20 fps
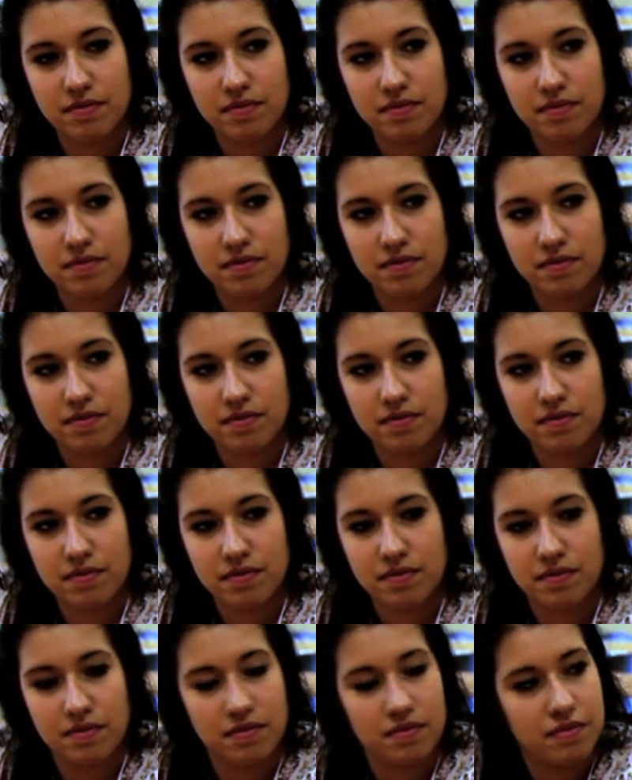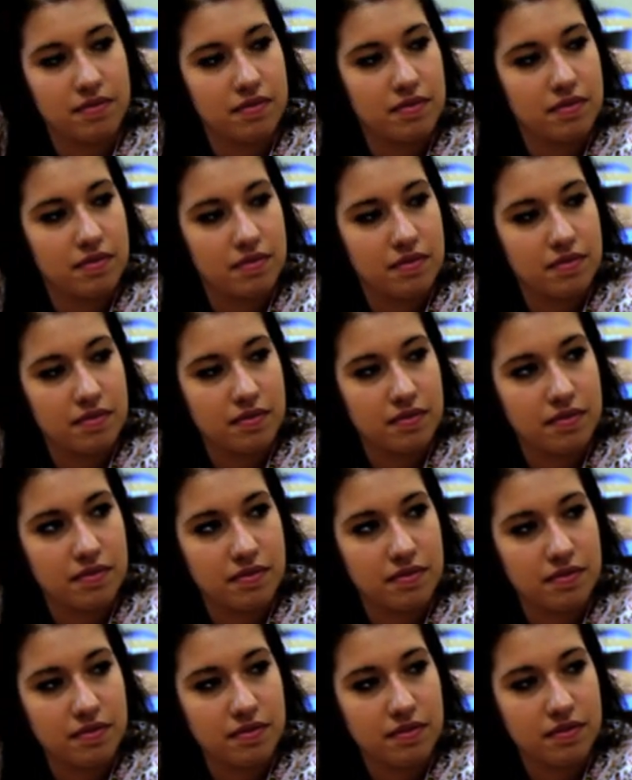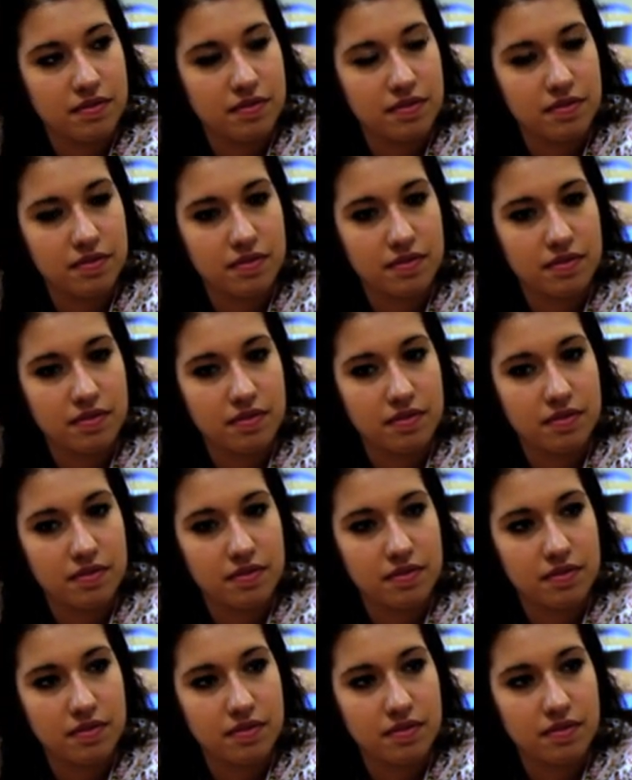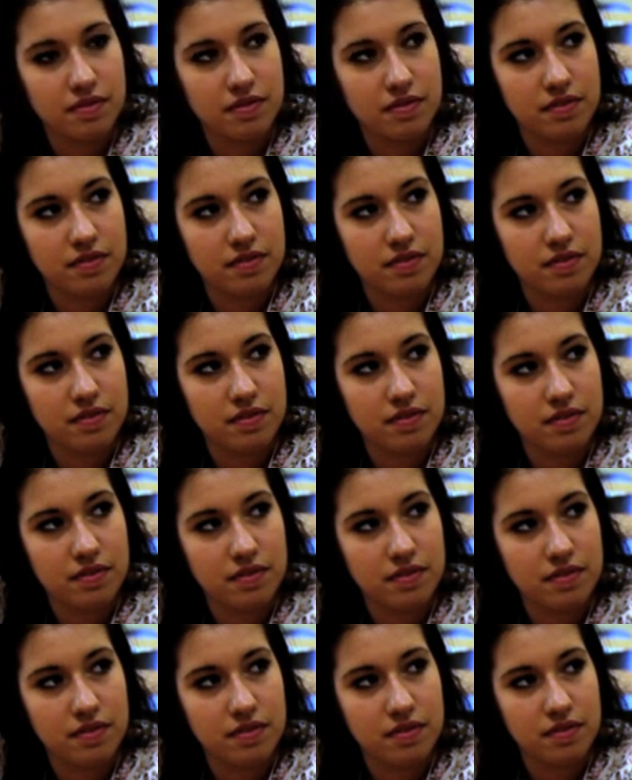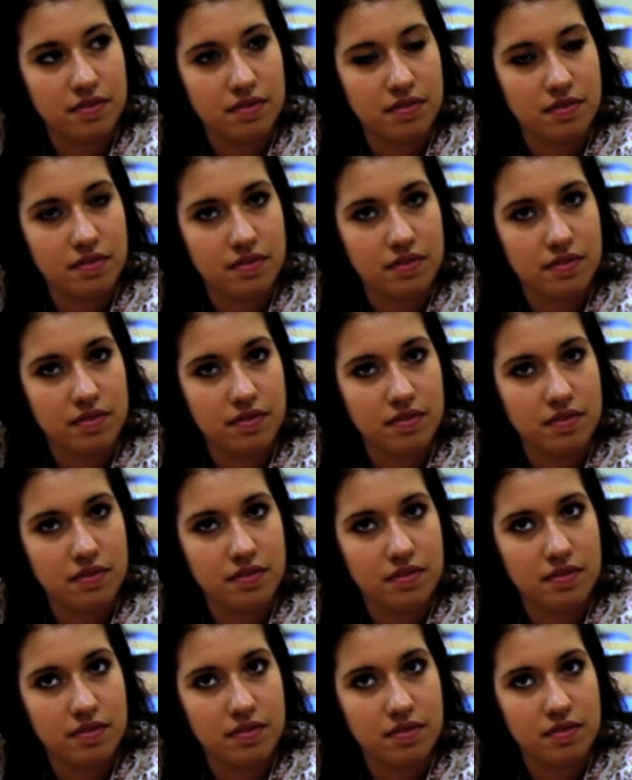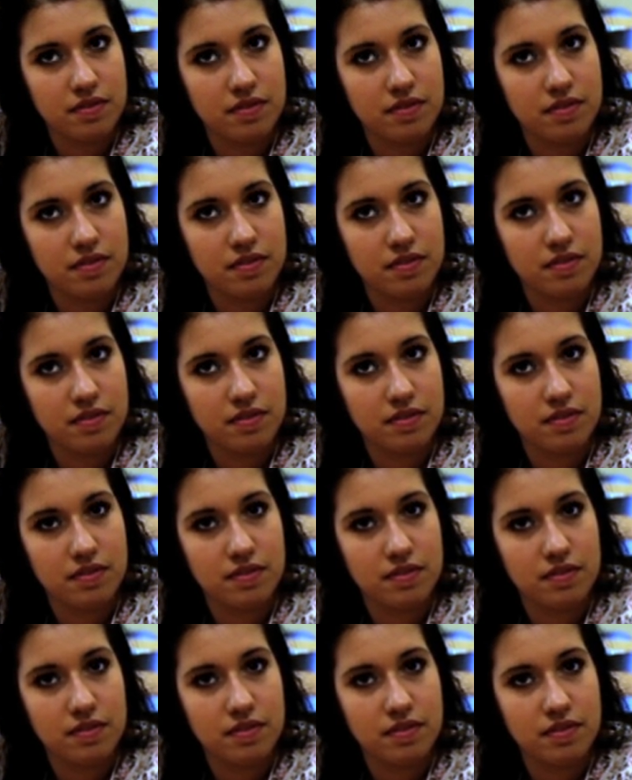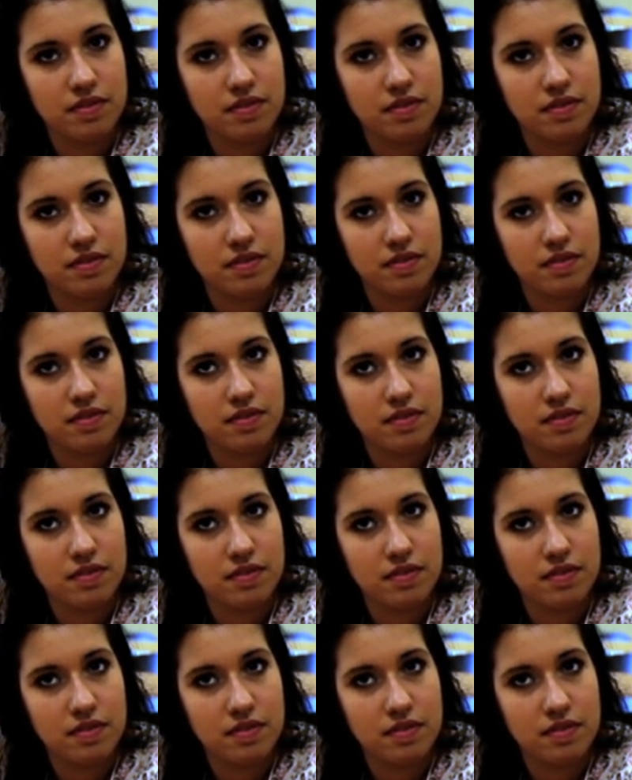(not speaking)